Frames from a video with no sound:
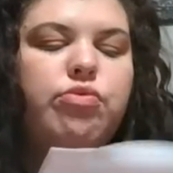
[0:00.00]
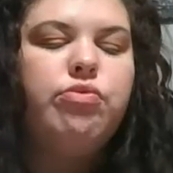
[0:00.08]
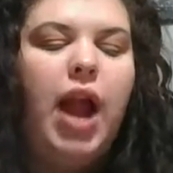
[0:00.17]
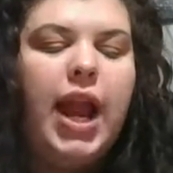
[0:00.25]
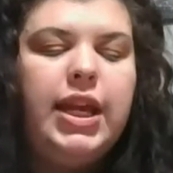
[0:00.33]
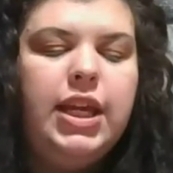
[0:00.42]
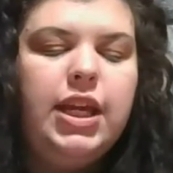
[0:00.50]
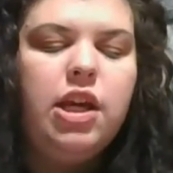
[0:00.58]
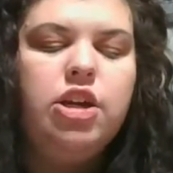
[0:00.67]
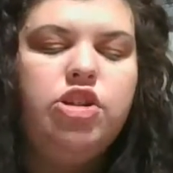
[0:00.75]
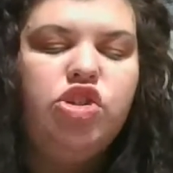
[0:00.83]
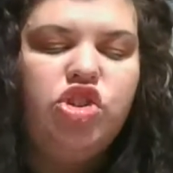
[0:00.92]
writing
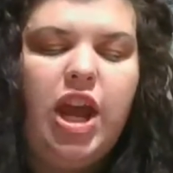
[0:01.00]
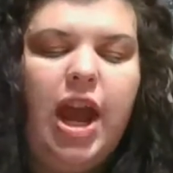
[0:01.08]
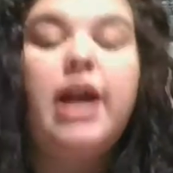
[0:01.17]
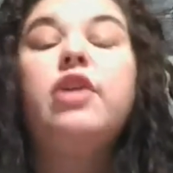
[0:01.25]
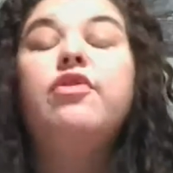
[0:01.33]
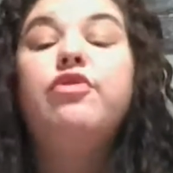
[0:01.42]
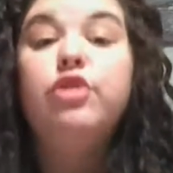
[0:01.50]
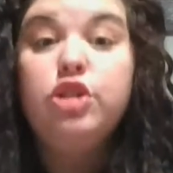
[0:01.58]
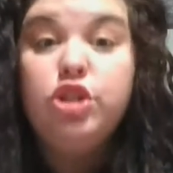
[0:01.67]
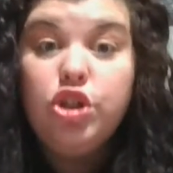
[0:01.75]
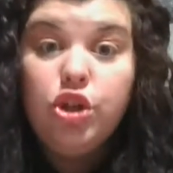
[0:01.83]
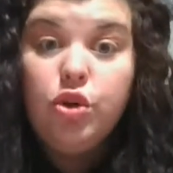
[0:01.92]
a check for
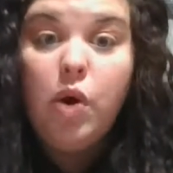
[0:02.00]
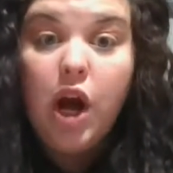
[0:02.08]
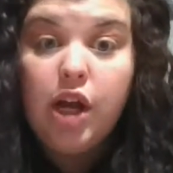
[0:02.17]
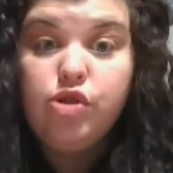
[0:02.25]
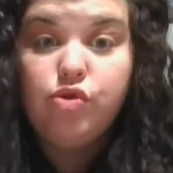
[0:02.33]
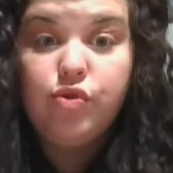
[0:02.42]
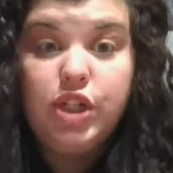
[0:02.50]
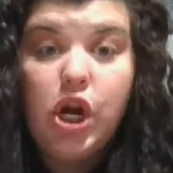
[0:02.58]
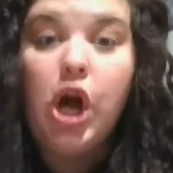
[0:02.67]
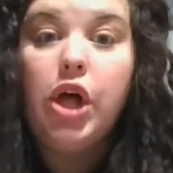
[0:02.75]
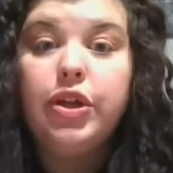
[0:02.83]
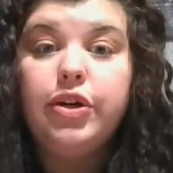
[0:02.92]

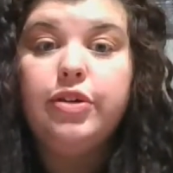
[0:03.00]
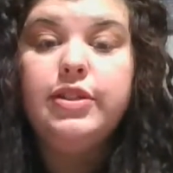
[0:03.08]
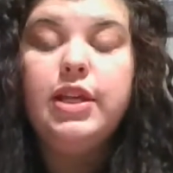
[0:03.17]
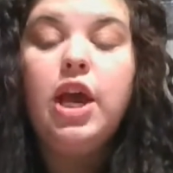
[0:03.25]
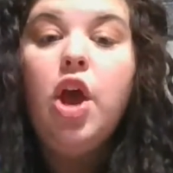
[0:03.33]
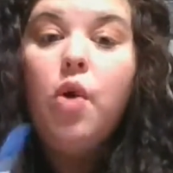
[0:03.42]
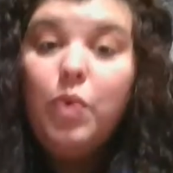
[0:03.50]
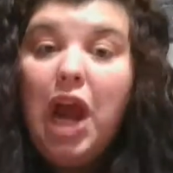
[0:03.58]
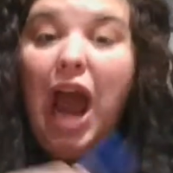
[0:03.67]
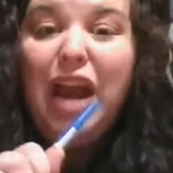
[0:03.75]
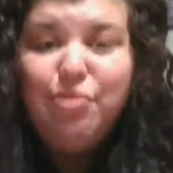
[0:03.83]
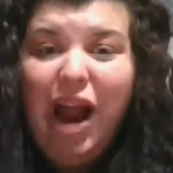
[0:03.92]
$200. When
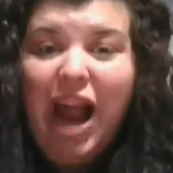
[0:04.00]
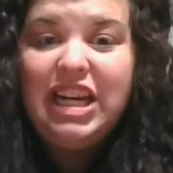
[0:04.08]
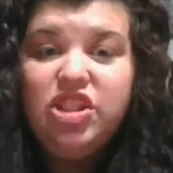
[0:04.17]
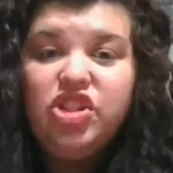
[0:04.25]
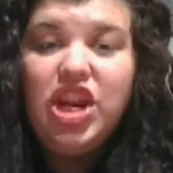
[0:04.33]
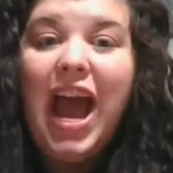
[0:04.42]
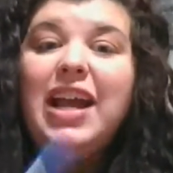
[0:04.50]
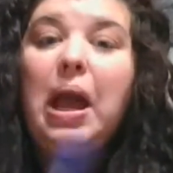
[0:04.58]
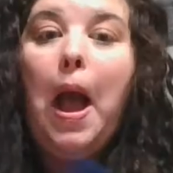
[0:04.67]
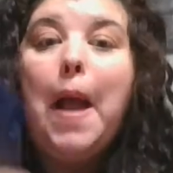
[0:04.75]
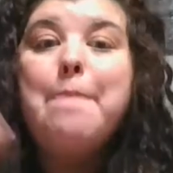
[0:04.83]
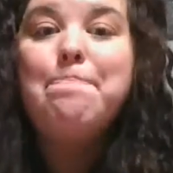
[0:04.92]
I write a check,
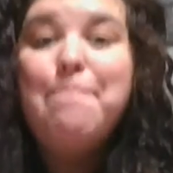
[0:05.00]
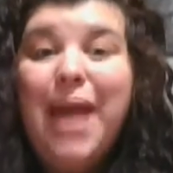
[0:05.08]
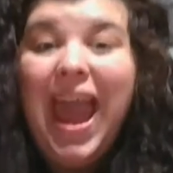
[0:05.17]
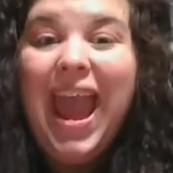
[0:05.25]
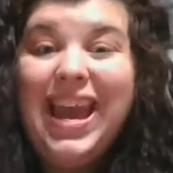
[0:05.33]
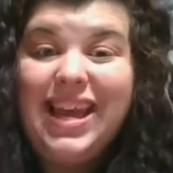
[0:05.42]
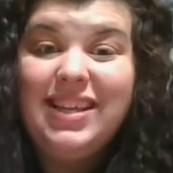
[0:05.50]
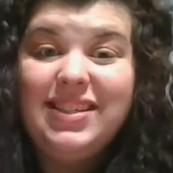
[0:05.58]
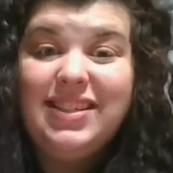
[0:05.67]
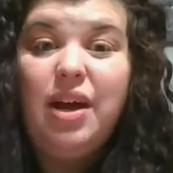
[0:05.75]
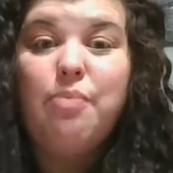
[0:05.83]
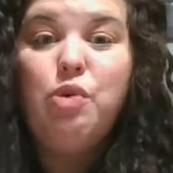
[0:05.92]
I'm paying
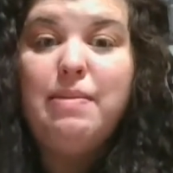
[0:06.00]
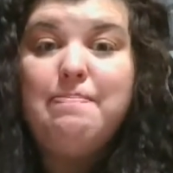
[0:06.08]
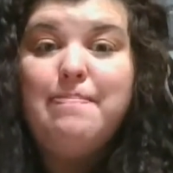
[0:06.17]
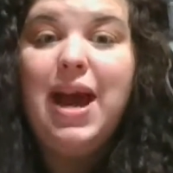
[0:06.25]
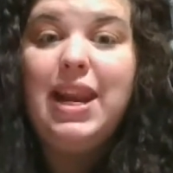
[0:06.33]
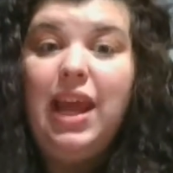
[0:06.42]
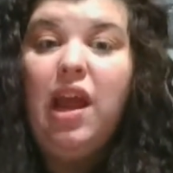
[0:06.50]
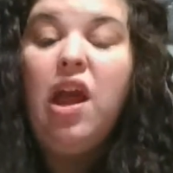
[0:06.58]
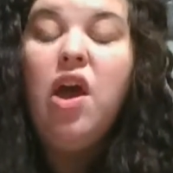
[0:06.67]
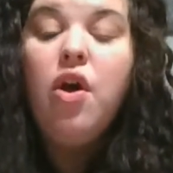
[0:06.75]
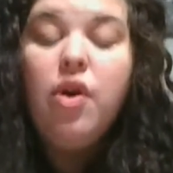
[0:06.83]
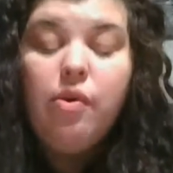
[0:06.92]
someone money,
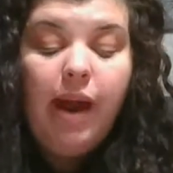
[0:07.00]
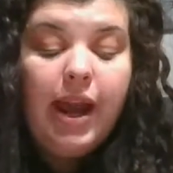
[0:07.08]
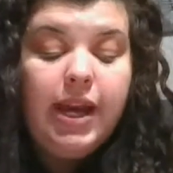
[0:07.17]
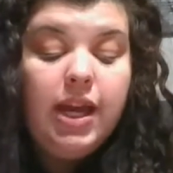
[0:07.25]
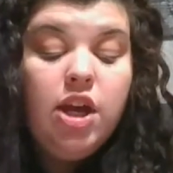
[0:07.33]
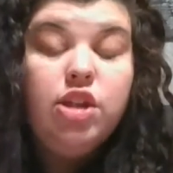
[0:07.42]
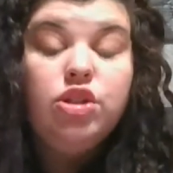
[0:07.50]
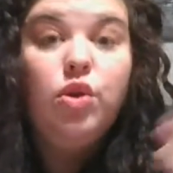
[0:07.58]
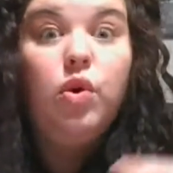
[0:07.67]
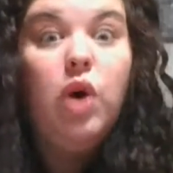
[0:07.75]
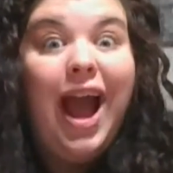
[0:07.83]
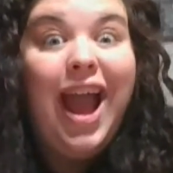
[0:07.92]
right?
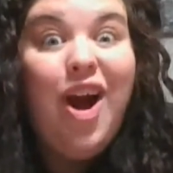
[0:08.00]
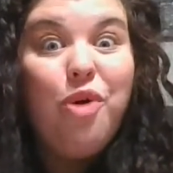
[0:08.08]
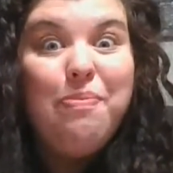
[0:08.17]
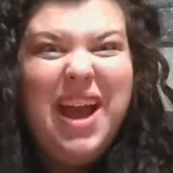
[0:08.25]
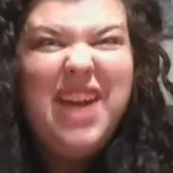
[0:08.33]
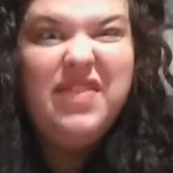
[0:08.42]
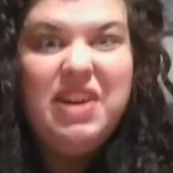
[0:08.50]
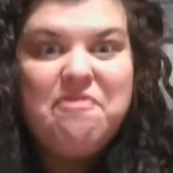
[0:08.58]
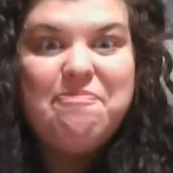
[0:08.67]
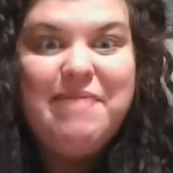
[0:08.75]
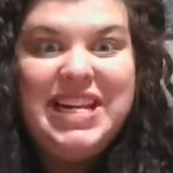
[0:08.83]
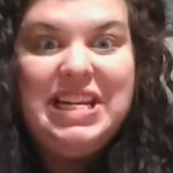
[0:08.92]
So I hope I have
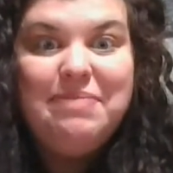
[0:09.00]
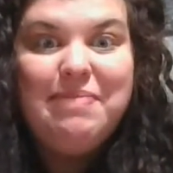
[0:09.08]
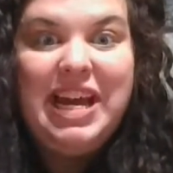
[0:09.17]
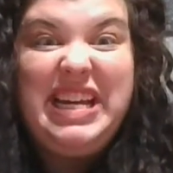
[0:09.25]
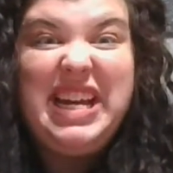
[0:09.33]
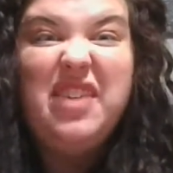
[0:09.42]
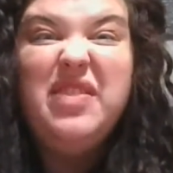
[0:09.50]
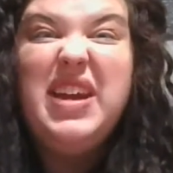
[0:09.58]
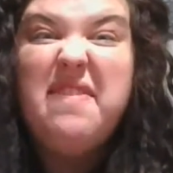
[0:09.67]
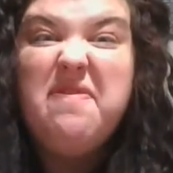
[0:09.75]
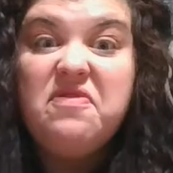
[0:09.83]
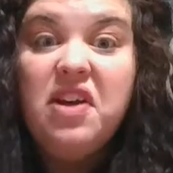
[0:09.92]
enough money in my account.
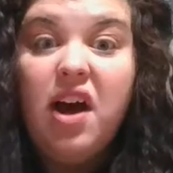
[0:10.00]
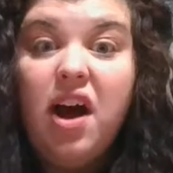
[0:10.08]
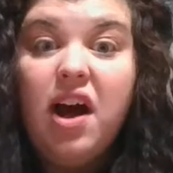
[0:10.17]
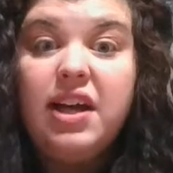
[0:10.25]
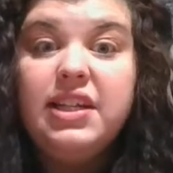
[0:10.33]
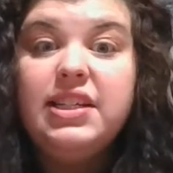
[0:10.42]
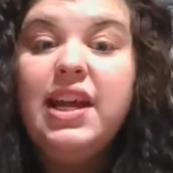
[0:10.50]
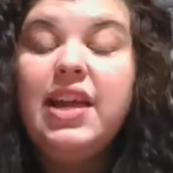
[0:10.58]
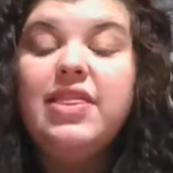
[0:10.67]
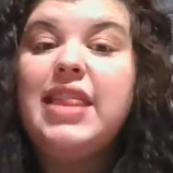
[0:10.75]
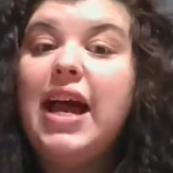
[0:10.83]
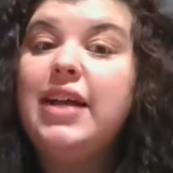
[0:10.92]
If not,
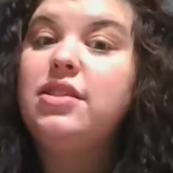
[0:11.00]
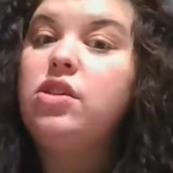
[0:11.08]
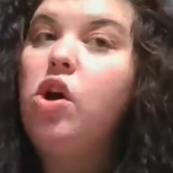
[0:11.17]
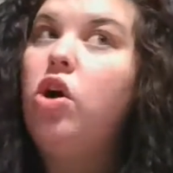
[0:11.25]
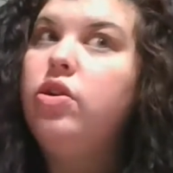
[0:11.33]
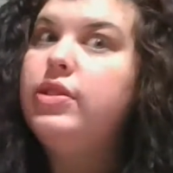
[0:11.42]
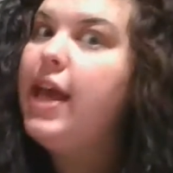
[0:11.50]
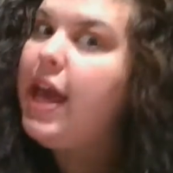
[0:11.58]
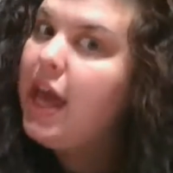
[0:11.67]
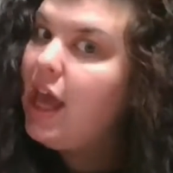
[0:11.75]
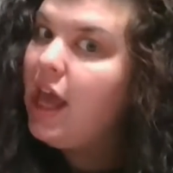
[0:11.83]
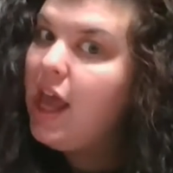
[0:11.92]
that's called
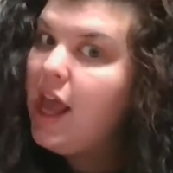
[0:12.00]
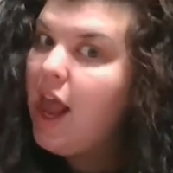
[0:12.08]
a